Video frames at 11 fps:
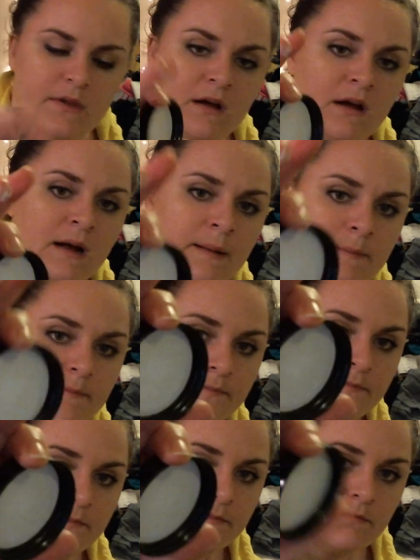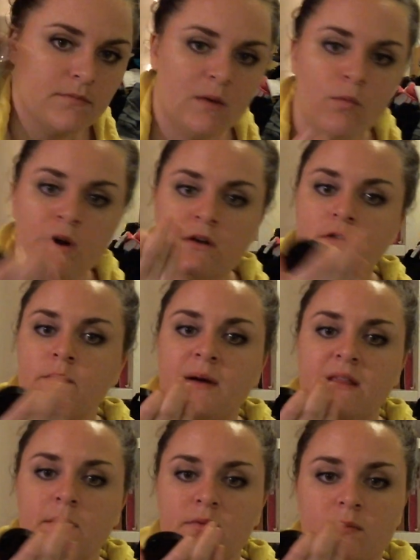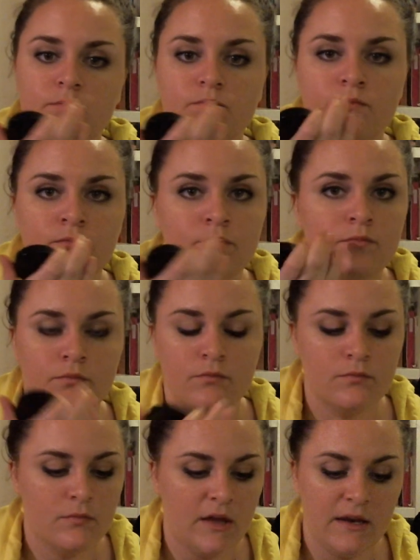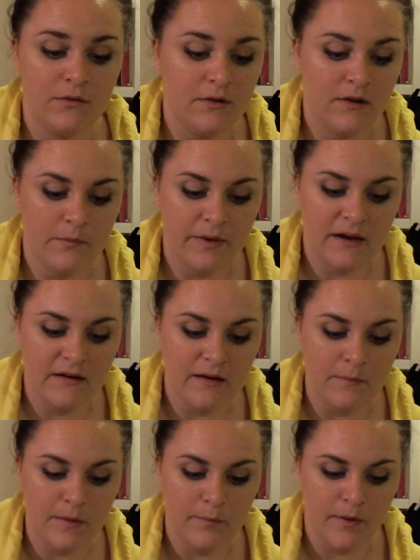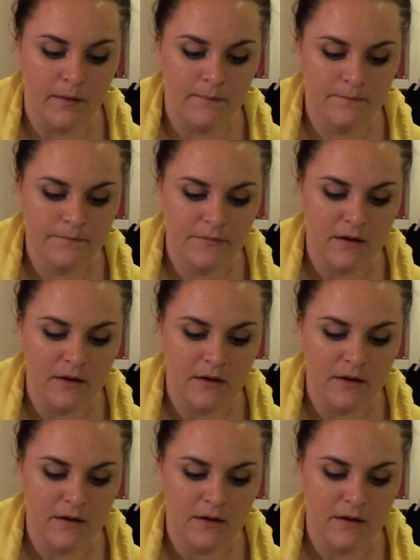and run it over my lips and use it as my nighttime lip balm.